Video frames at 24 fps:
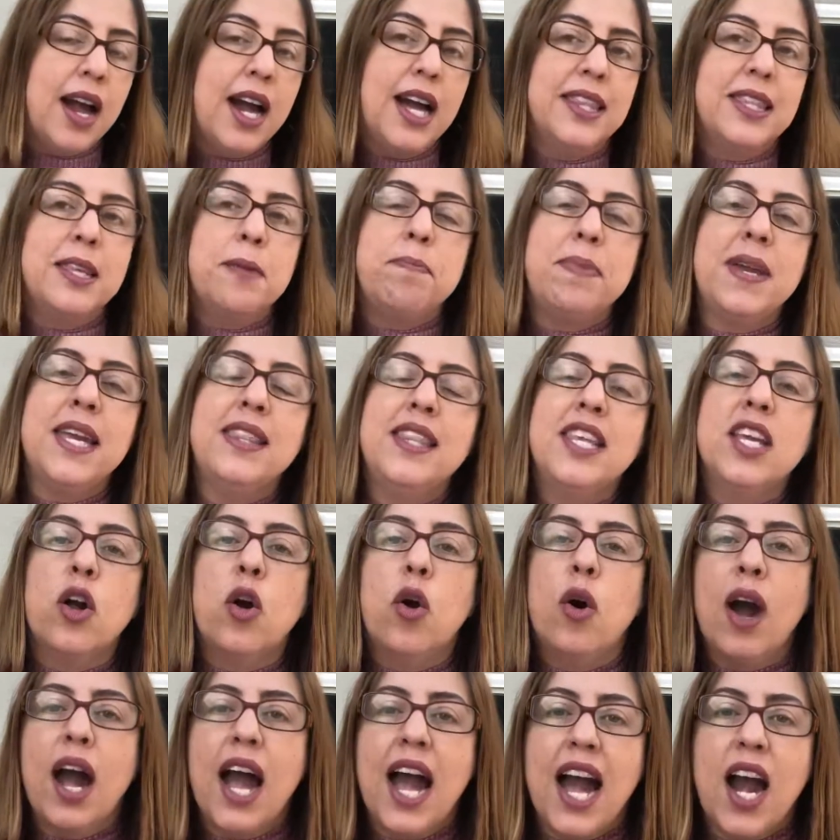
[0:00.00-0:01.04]
depending
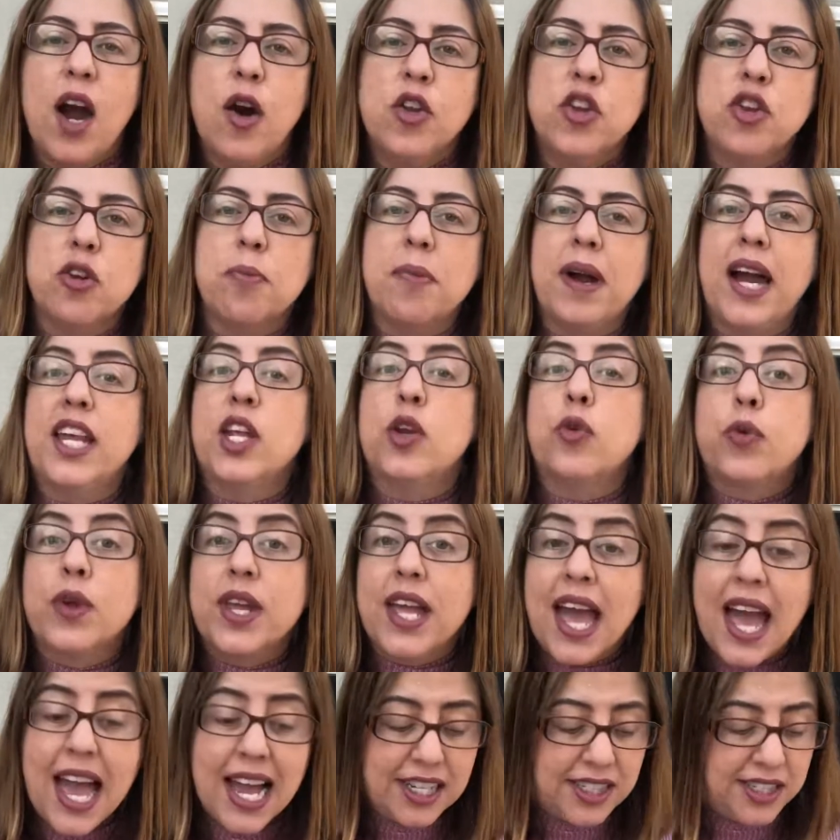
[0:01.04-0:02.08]
on how your body
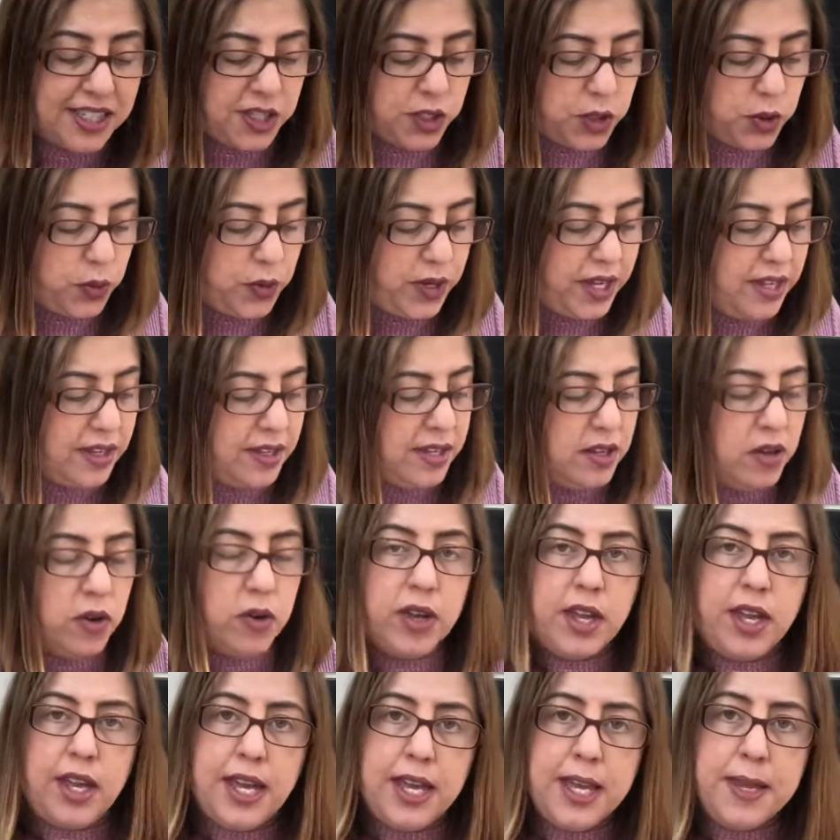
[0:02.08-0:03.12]
reacts to it,
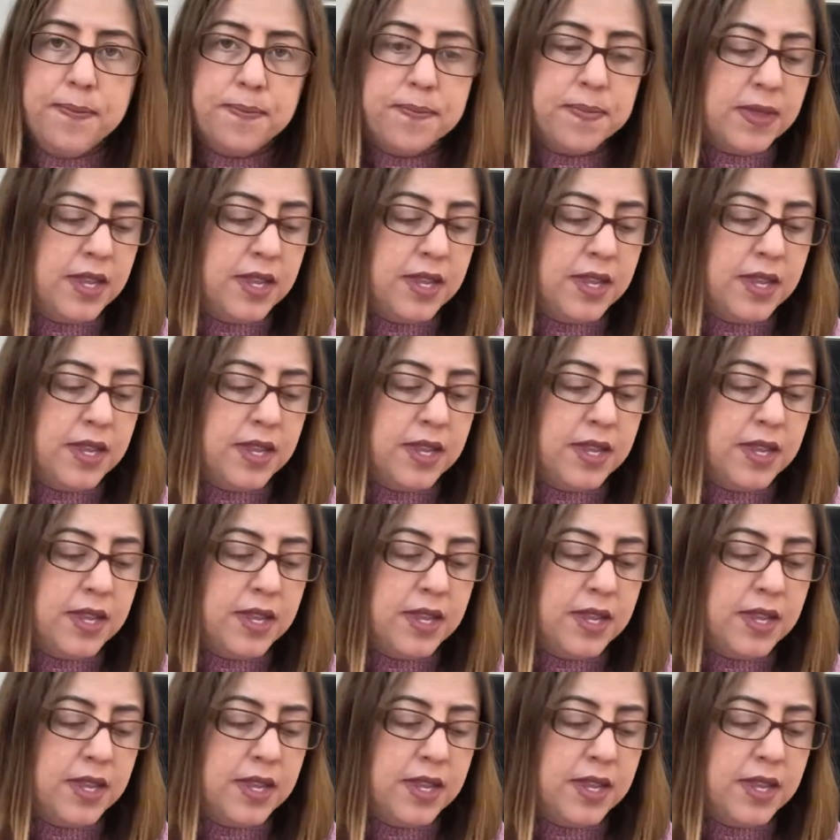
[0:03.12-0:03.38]
okay?